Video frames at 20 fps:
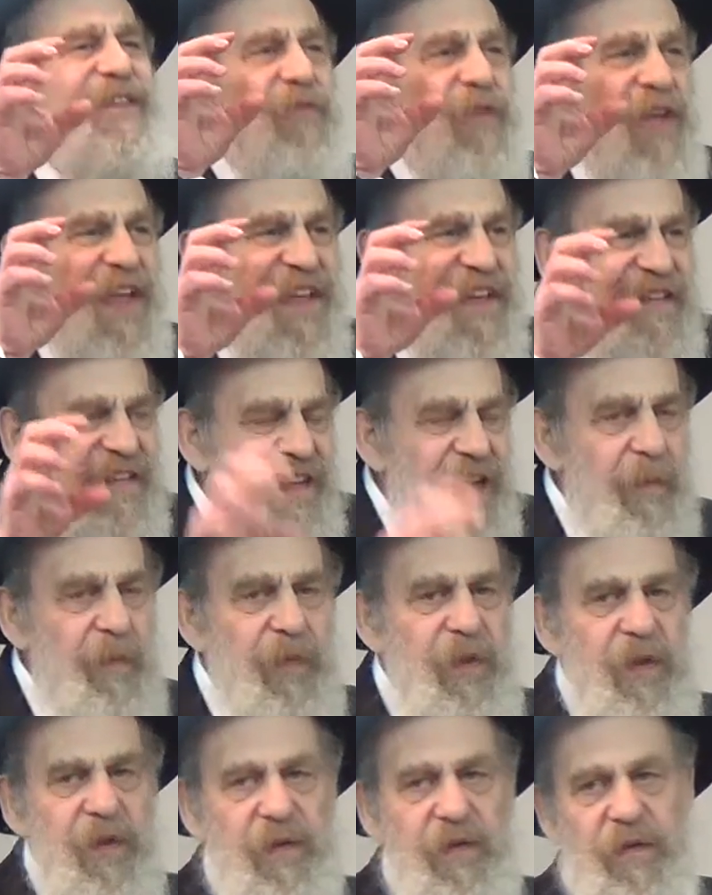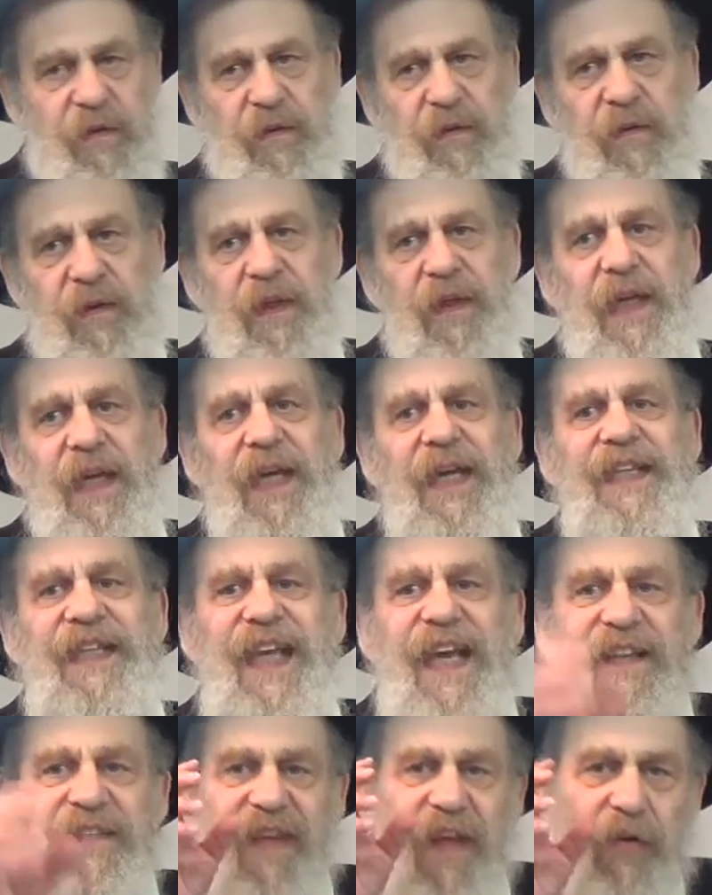will accept it. And
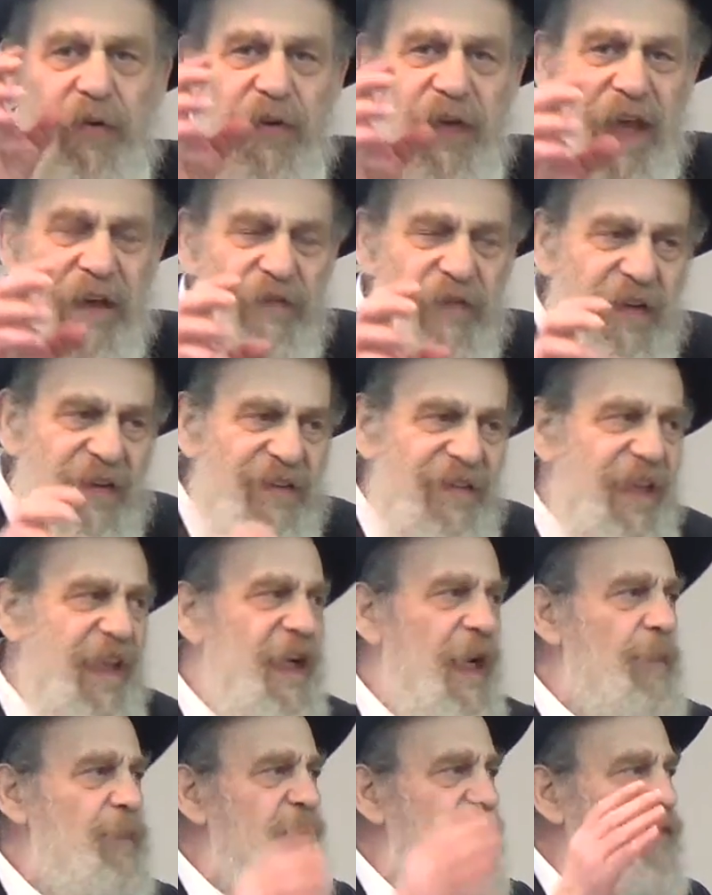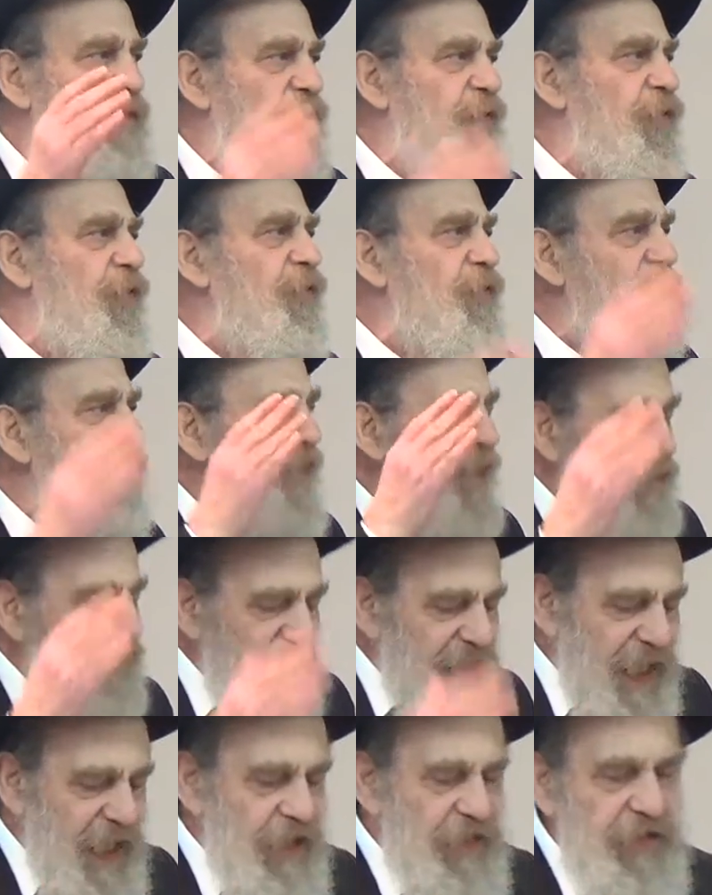that's how you have to set up the first
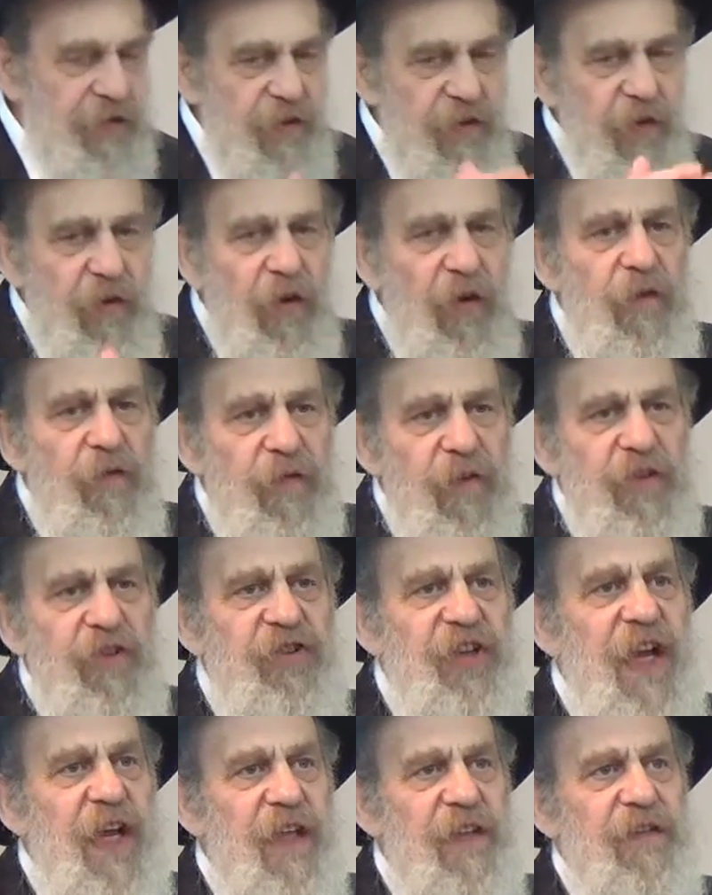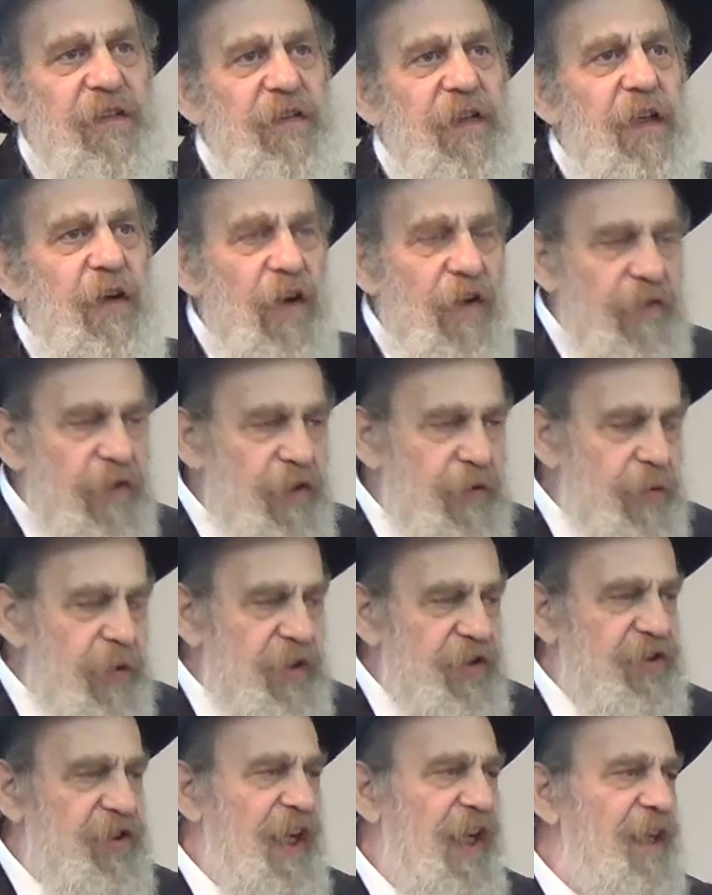foundation of a
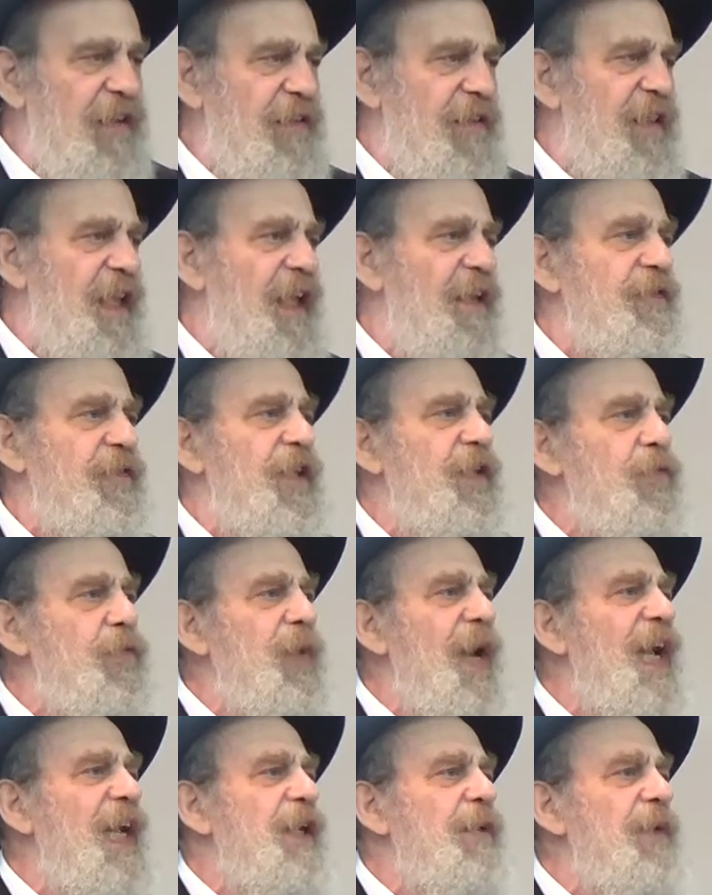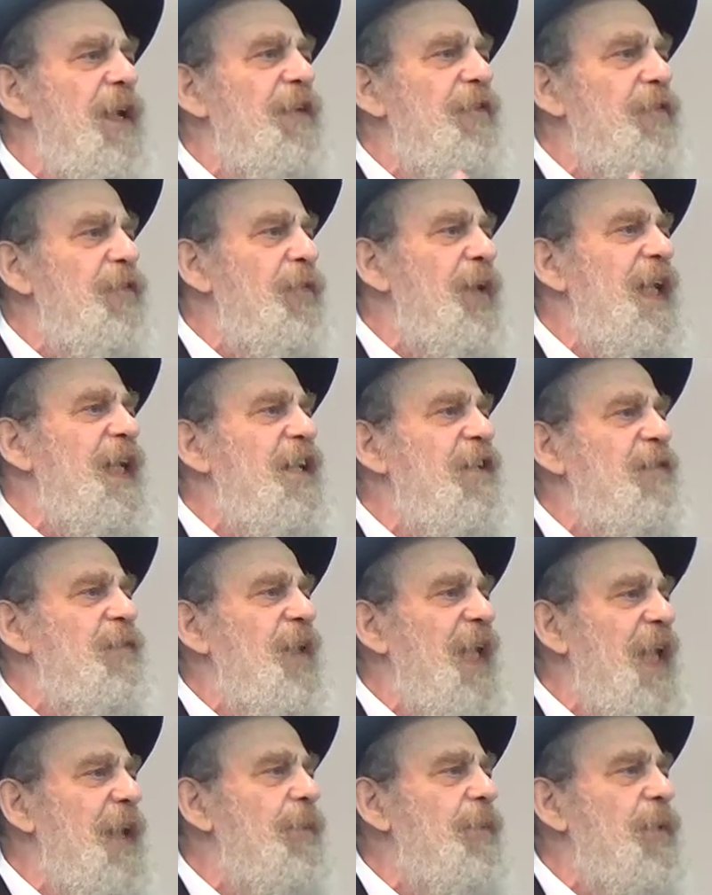Jewish child's life. That right away from when he's
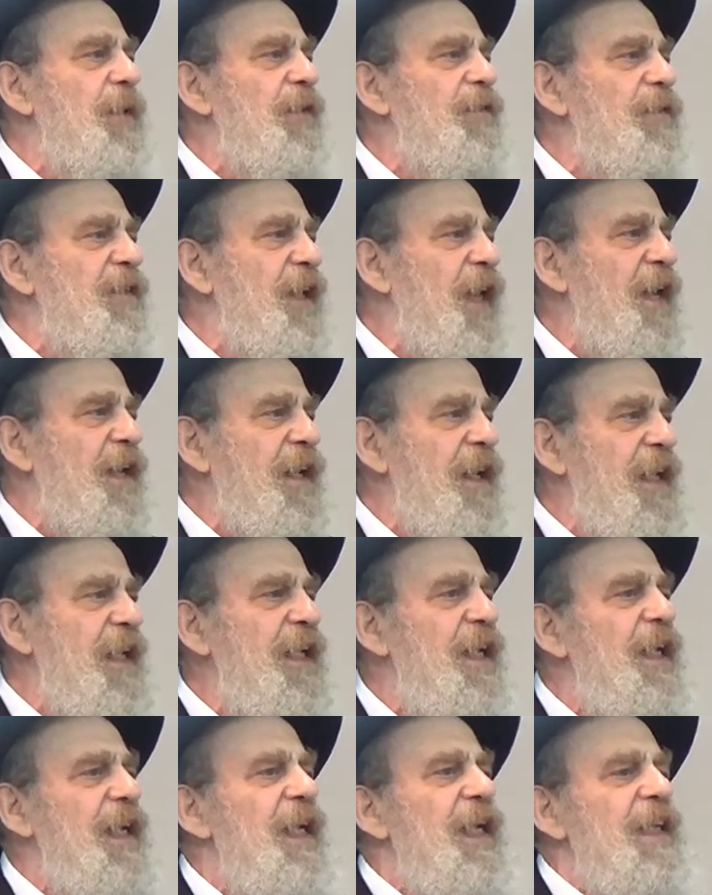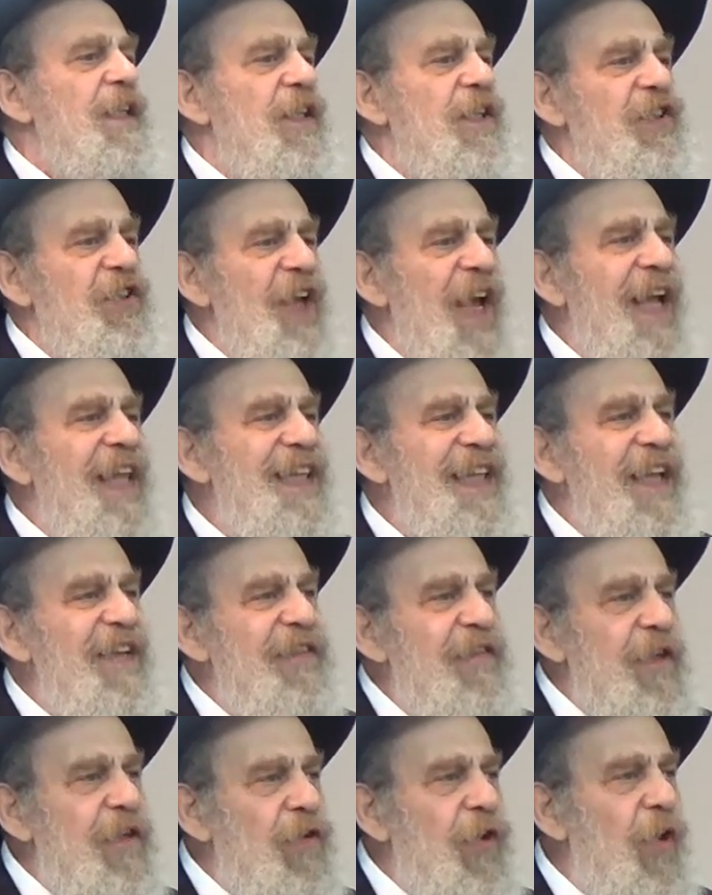capable of talking, the child has
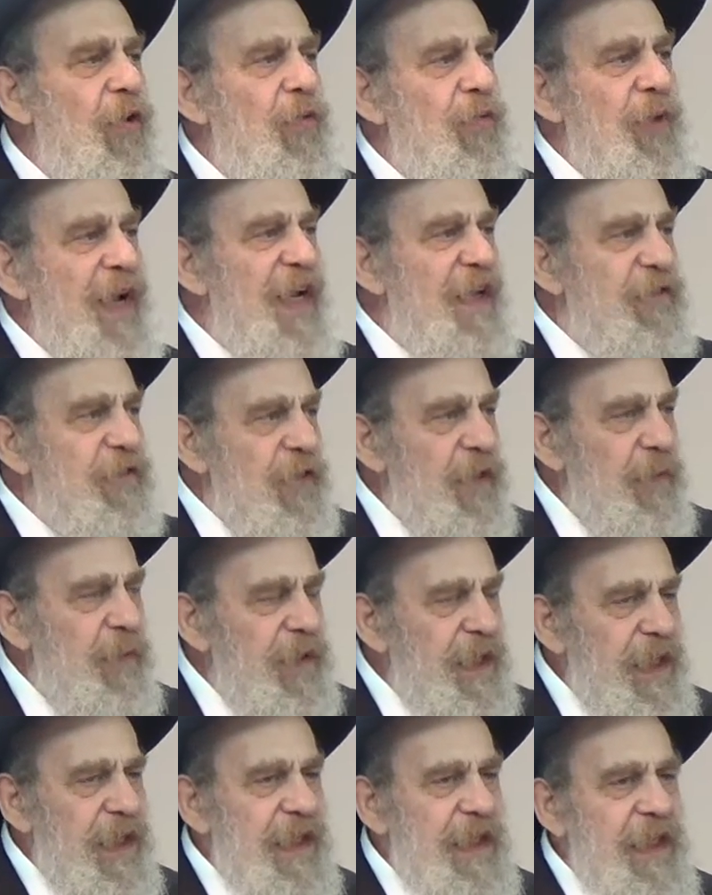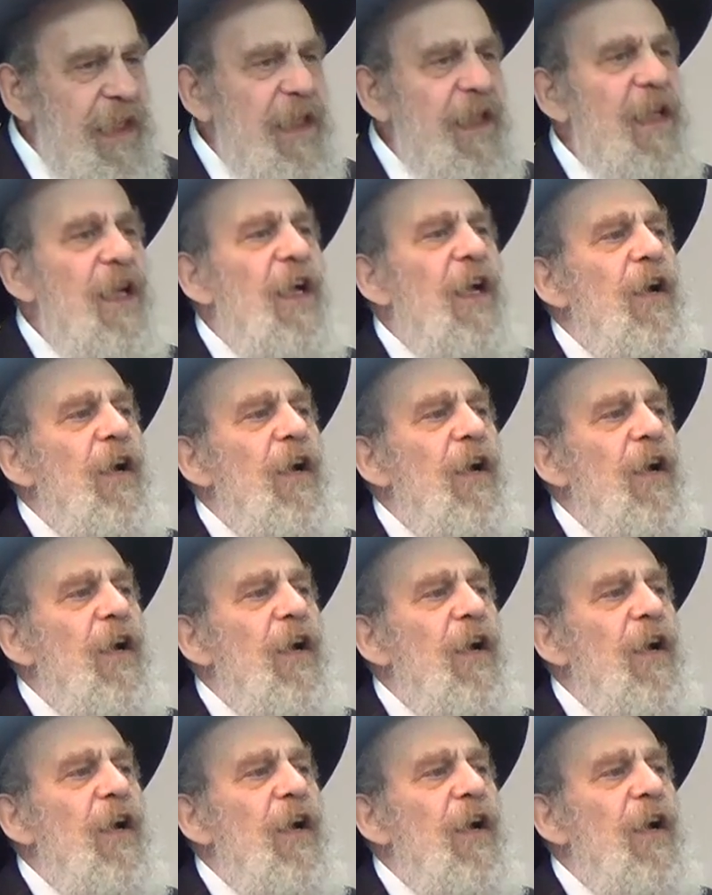to know right from the beginning,